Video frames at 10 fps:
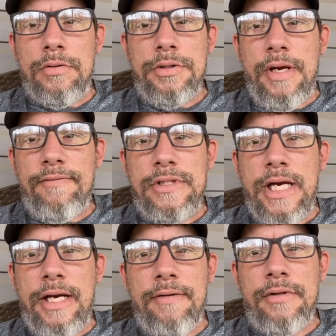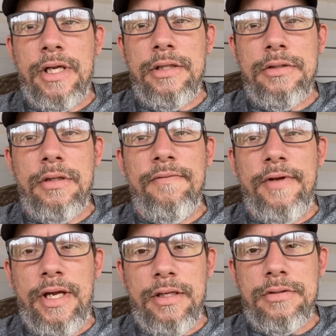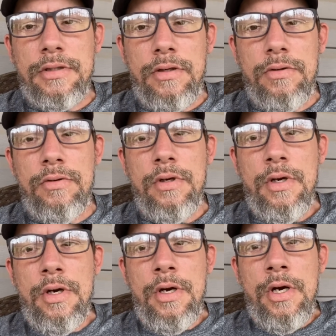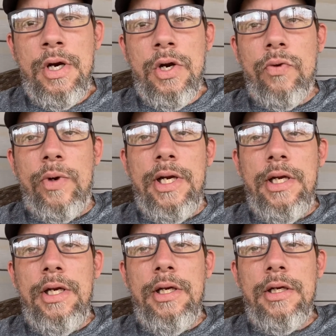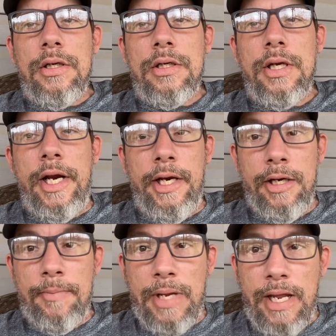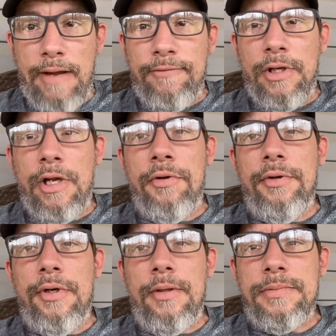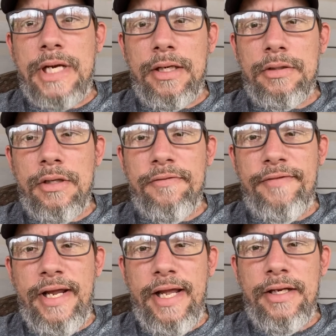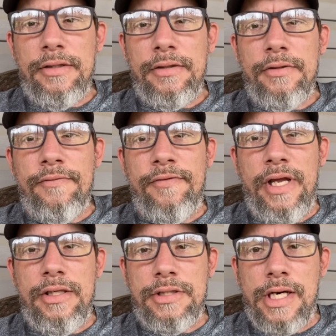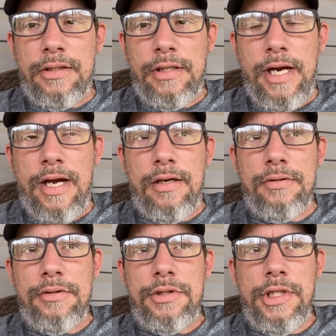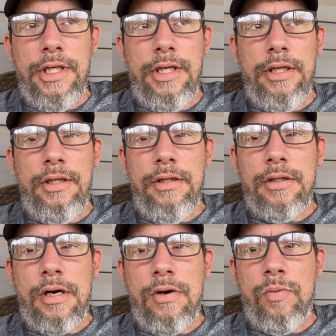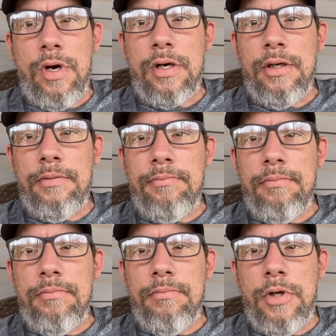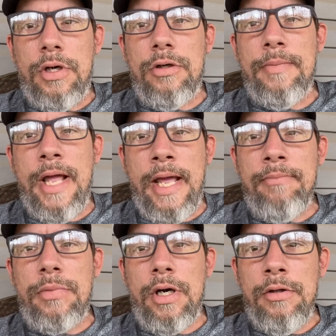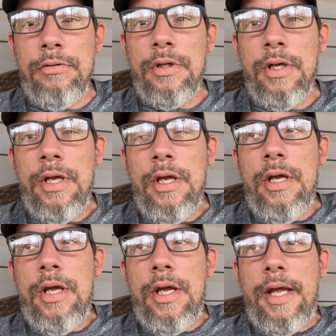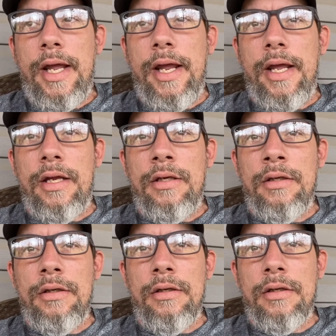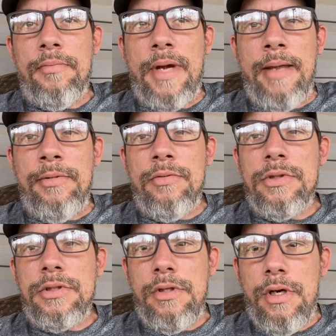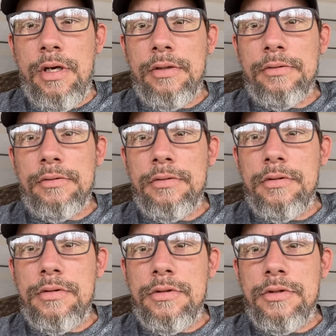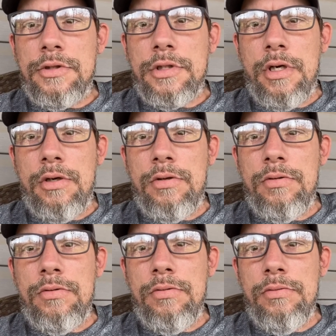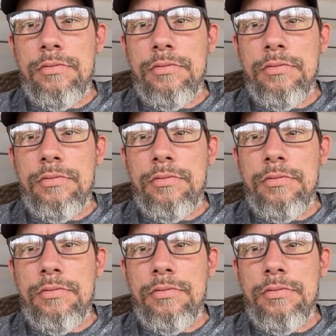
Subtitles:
You have to take everything to the vet. So we ended up having to load her up, take her to the vet. The vet checked her out. Her water bulb had broke, and the baby was stuck. So